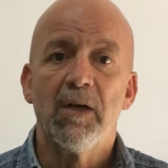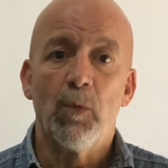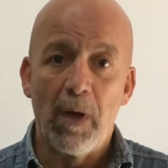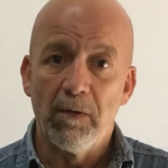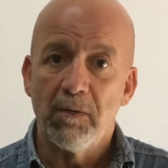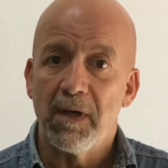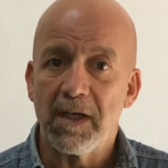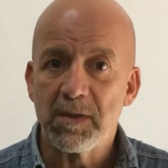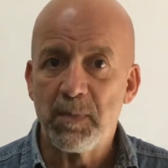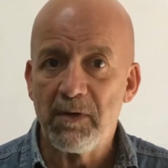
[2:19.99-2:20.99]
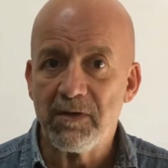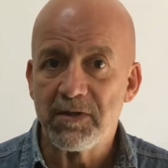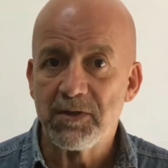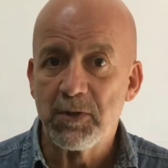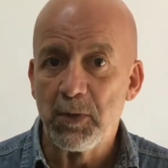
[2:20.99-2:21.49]
Well, experience
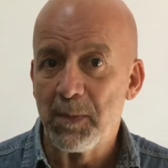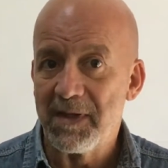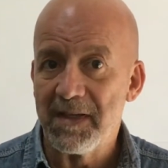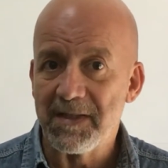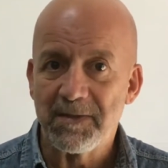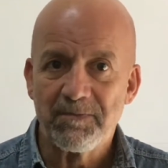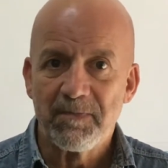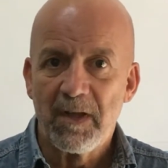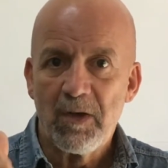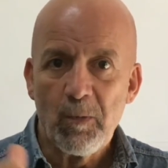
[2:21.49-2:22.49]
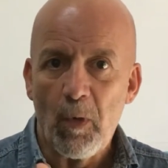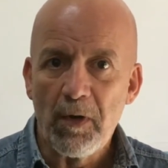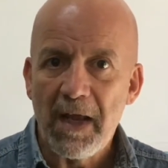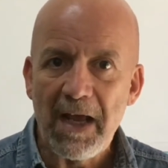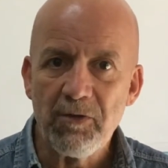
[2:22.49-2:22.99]
has taught me this.
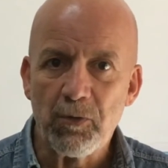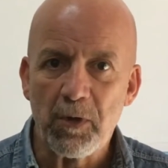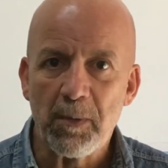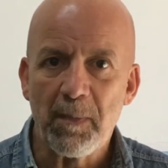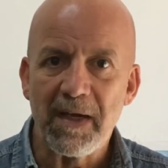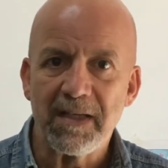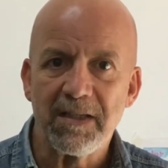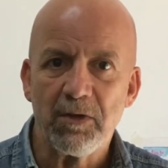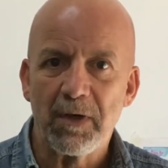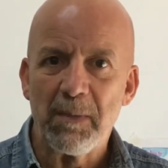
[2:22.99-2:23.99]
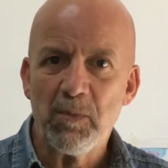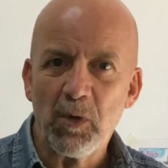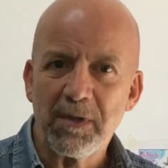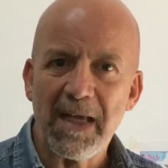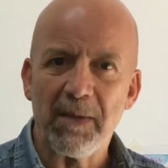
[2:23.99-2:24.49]
One, hand drawing makes you look in
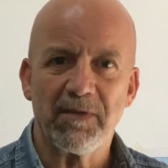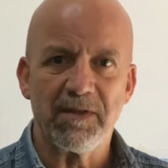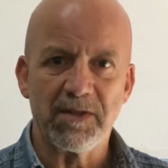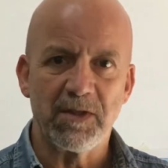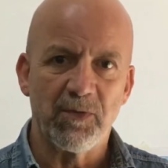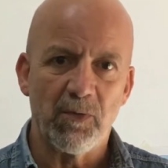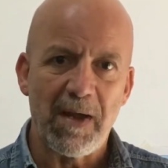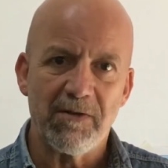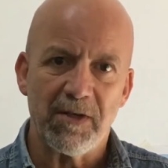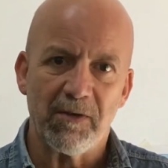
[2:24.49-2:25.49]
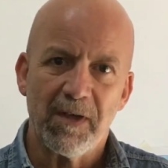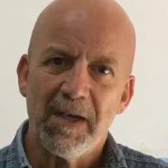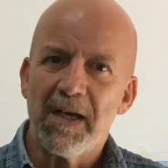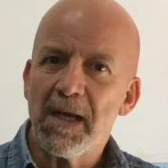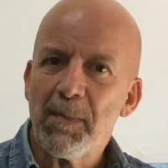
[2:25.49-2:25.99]
more depth at the stuff around you.
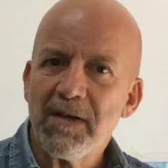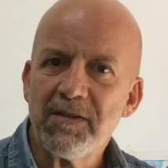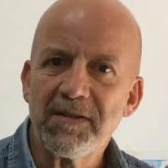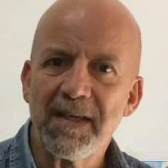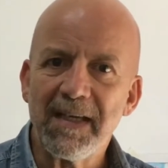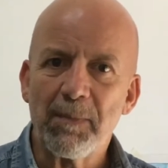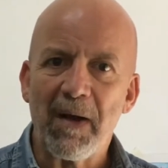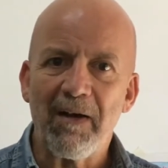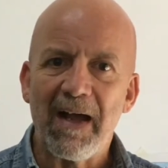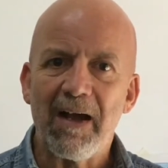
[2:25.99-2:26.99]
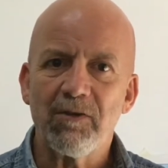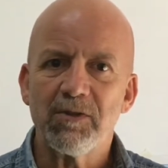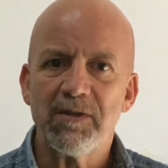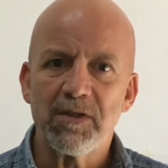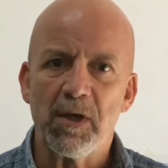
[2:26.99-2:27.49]
And it makes you think about how to
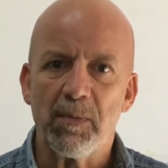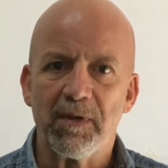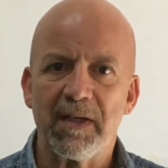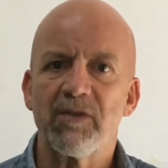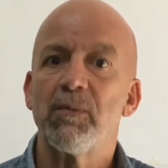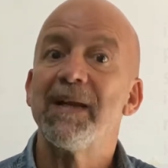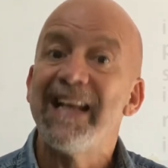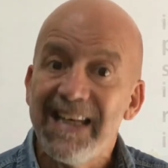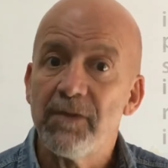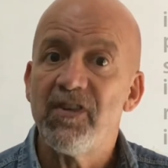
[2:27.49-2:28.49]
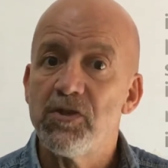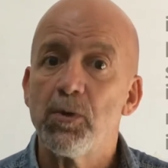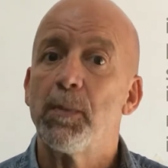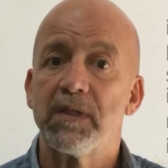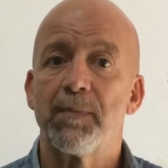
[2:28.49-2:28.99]
interpret things from an individual
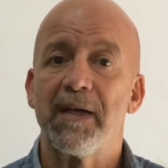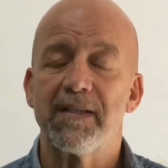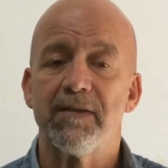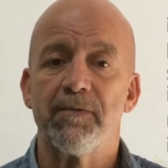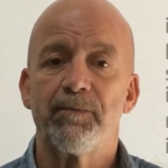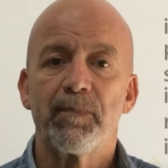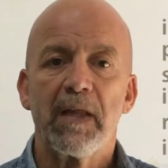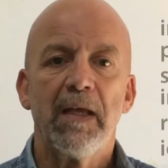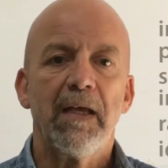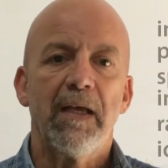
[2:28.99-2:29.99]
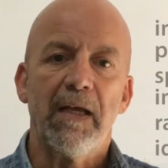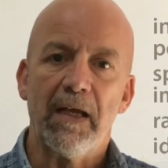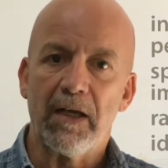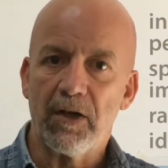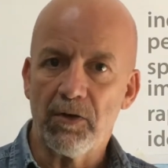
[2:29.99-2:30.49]
perspective. It
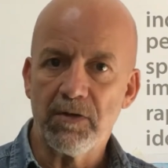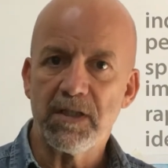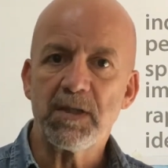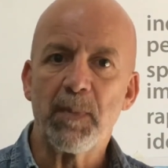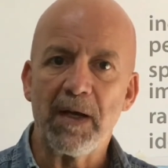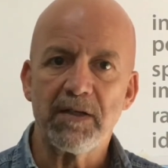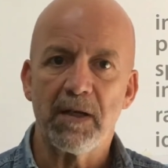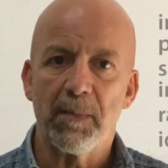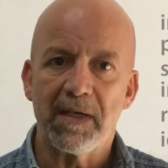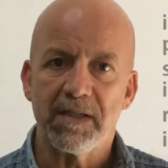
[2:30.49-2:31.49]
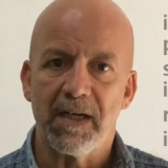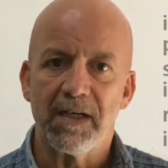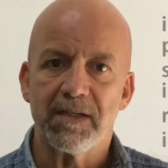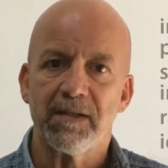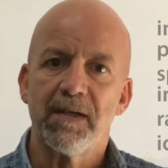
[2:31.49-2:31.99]
encourages spatial
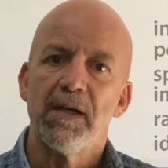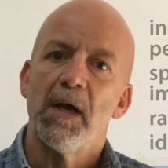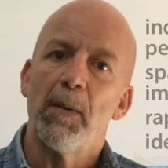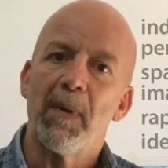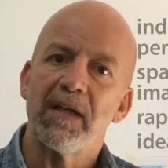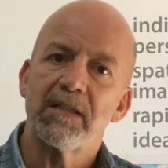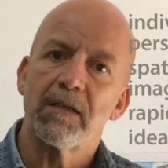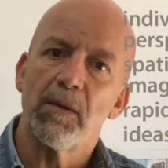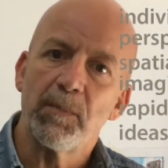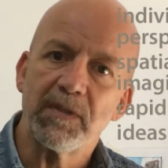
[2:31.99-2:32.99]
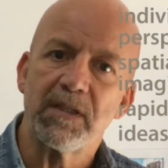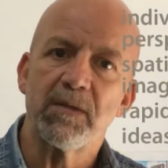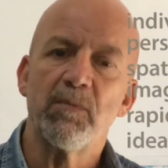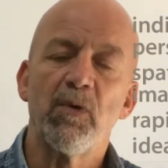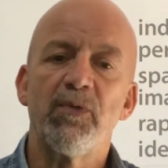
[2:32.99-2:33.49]
imagination and makes
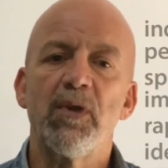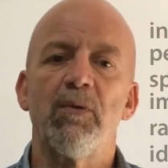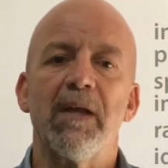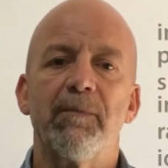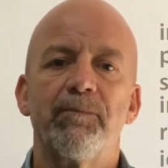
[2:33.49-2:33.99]
composition more fluid.